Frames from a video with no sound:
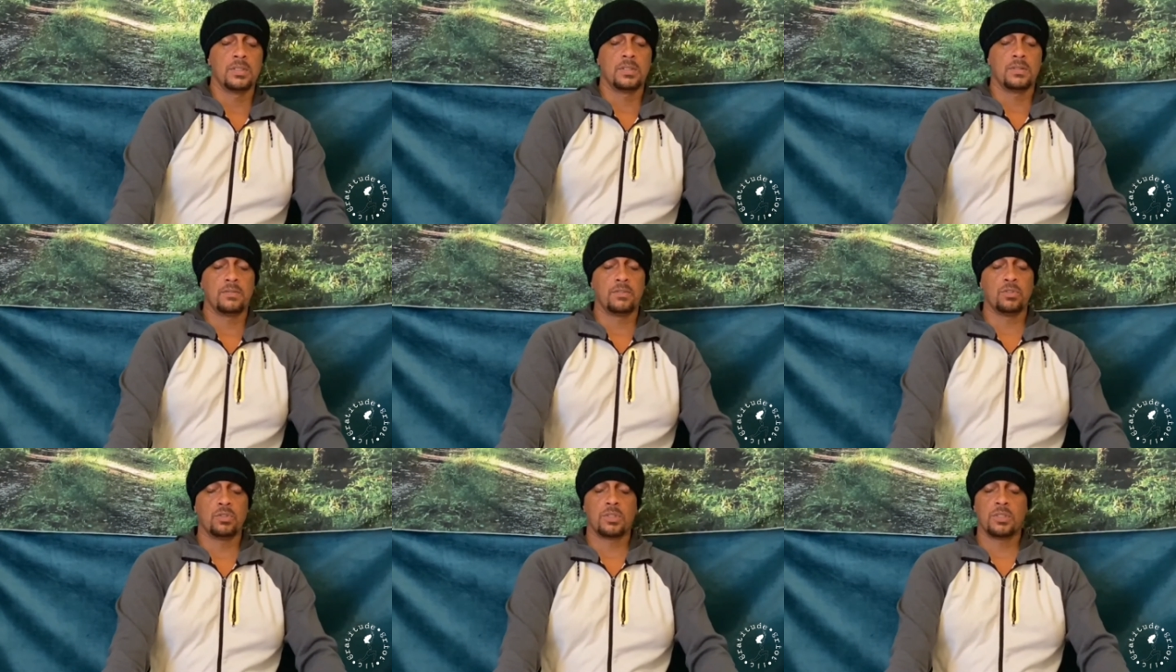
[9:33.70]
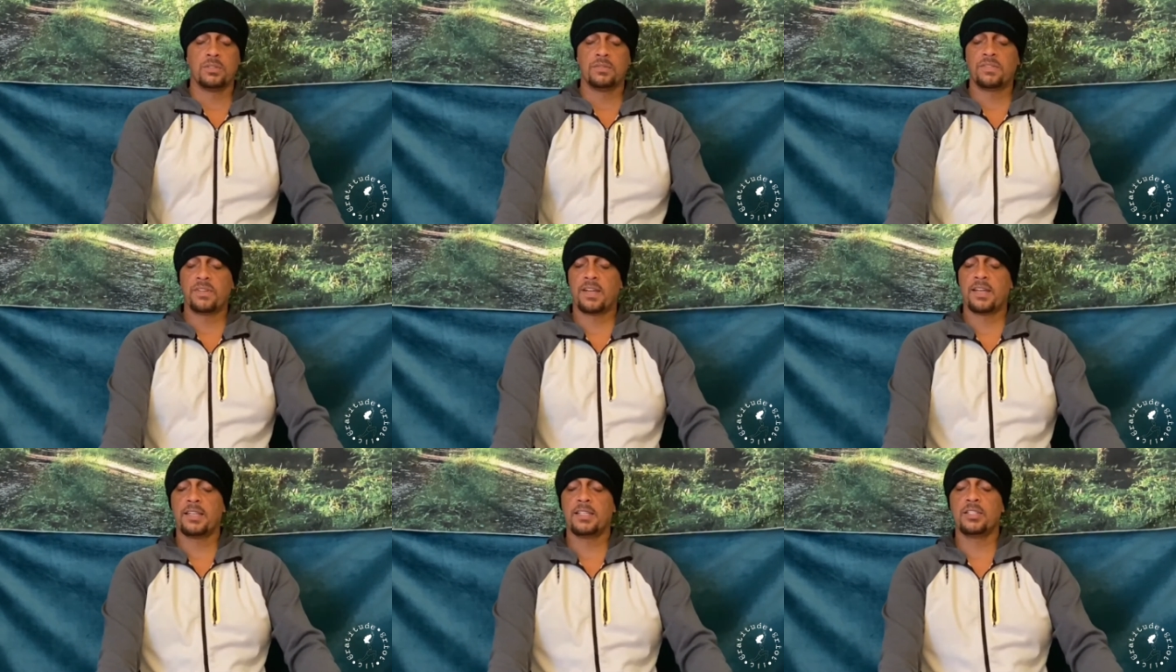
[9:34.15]
If you're
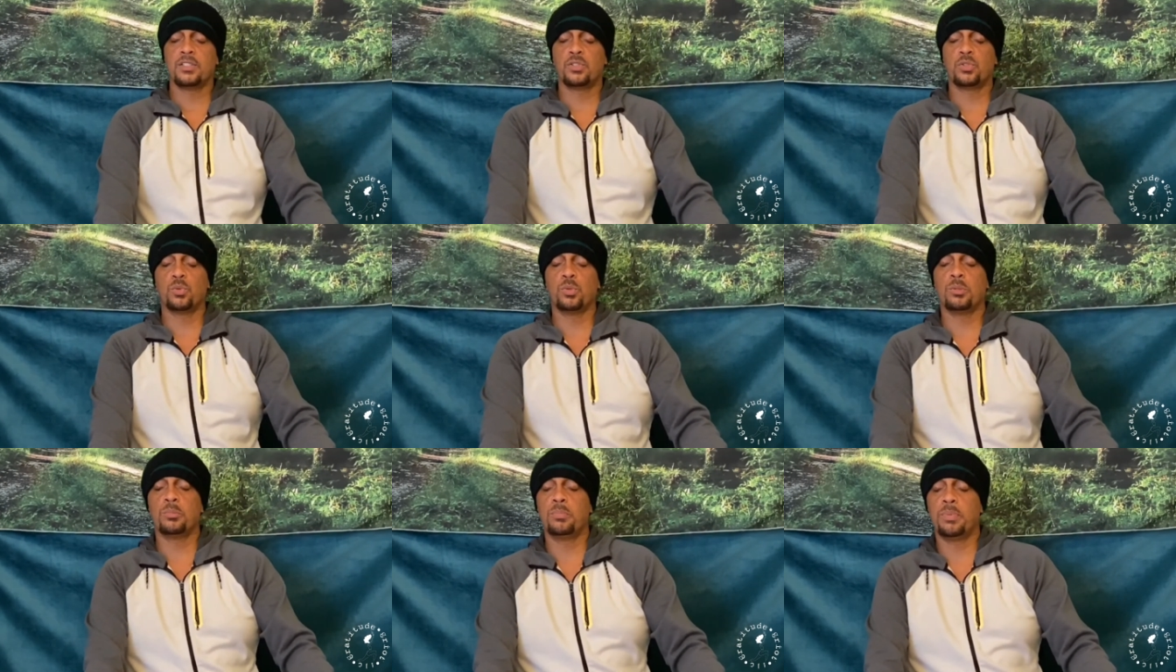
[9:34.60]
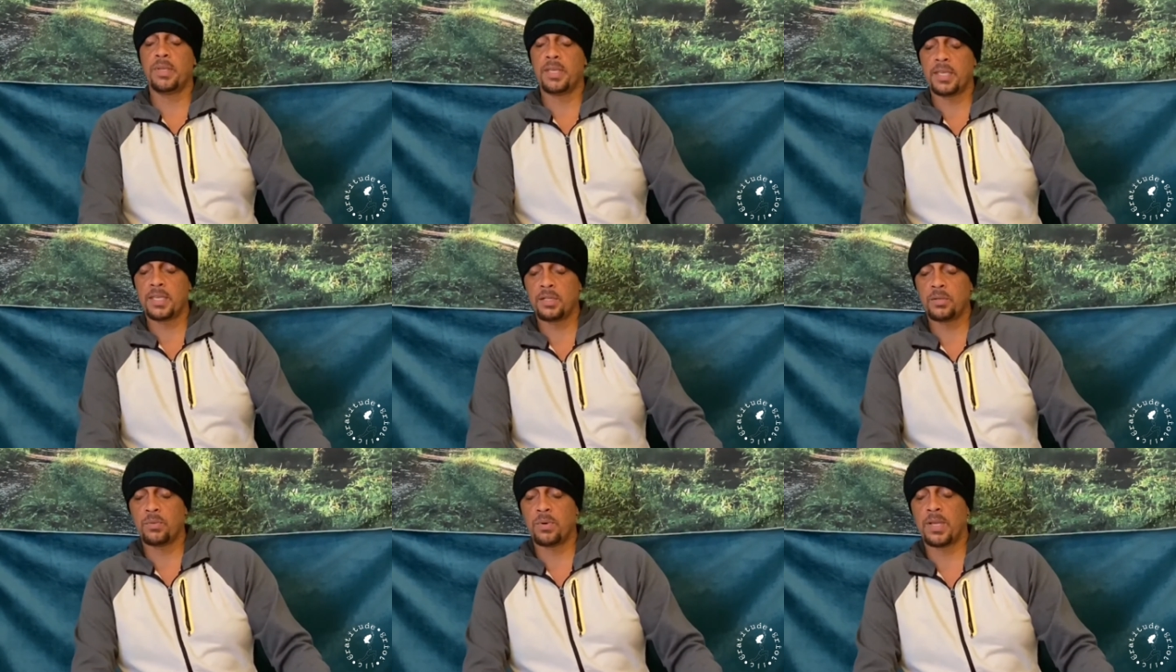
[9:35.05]
confined to a
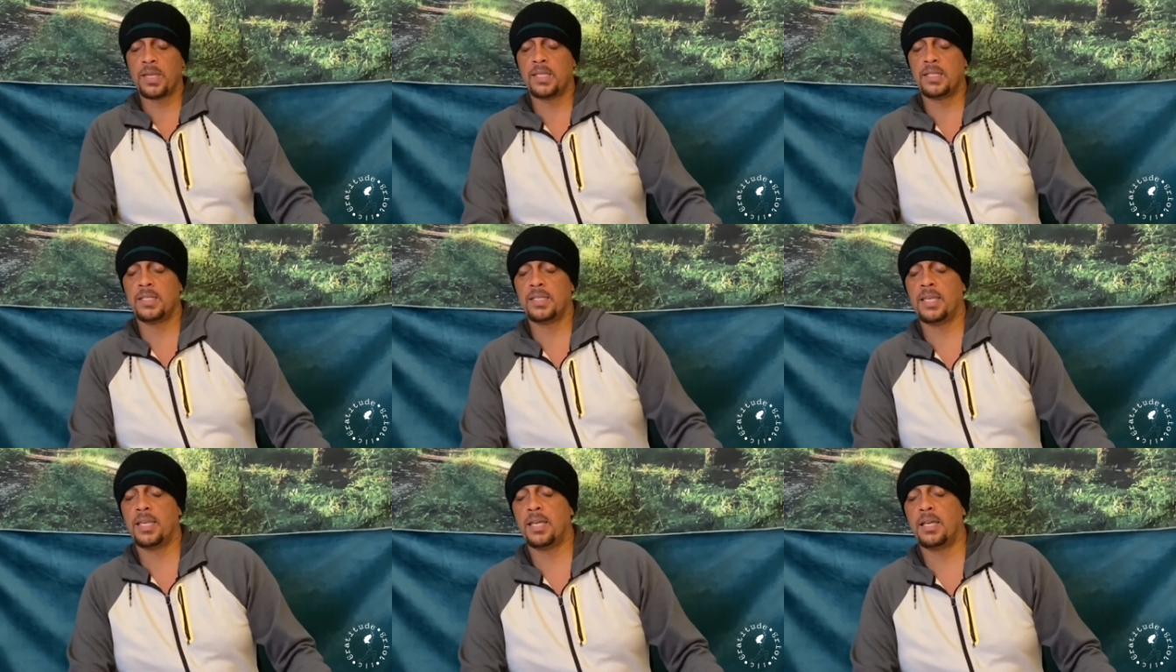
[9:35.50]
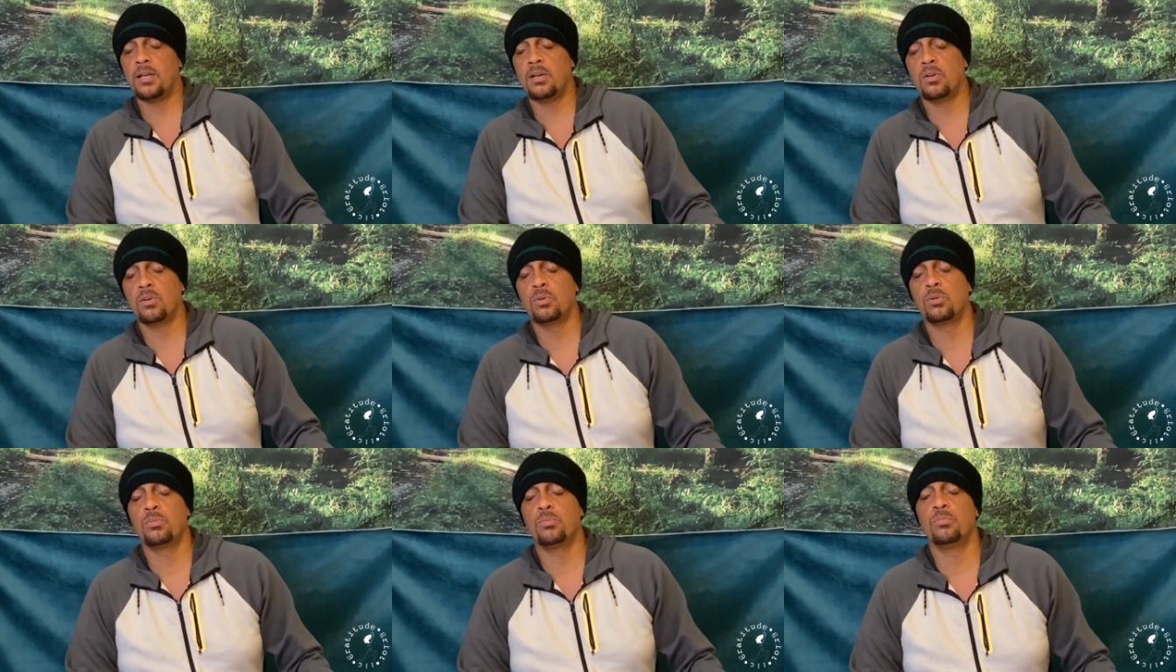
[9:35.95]
bed right now,
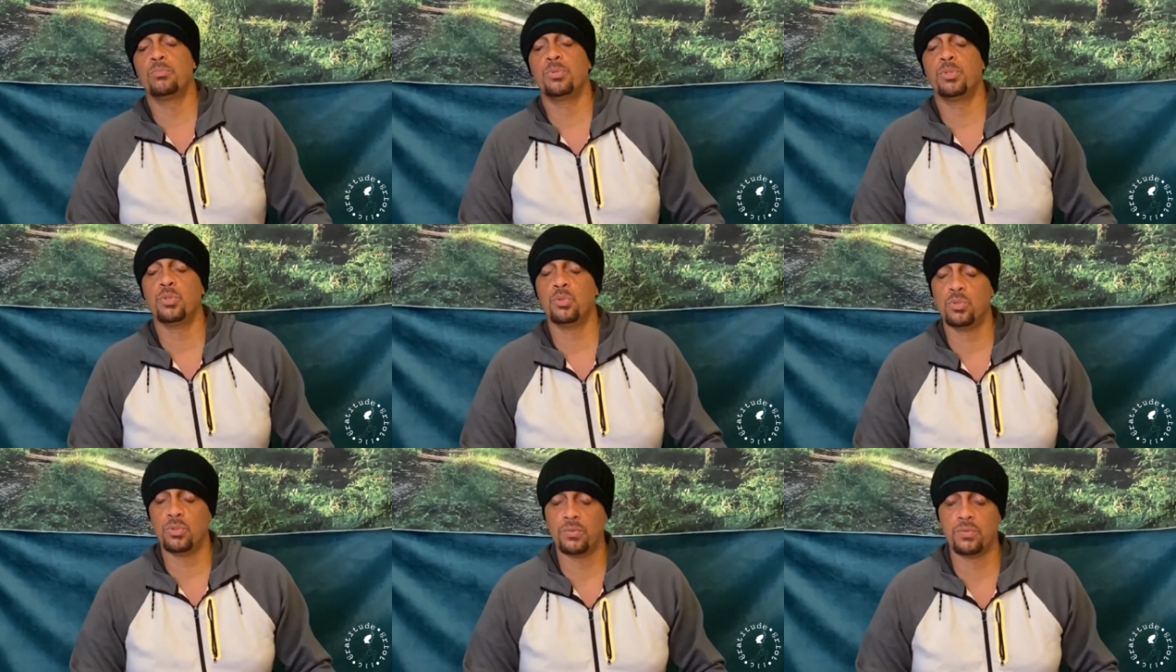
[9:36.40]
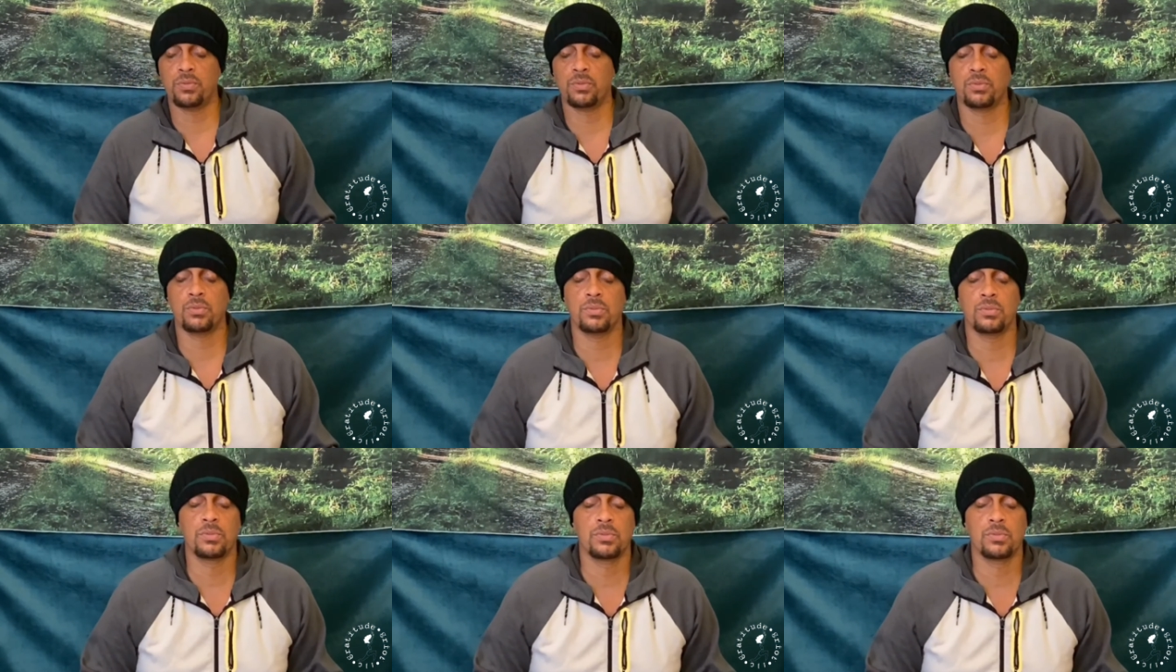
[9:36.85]
beautiful.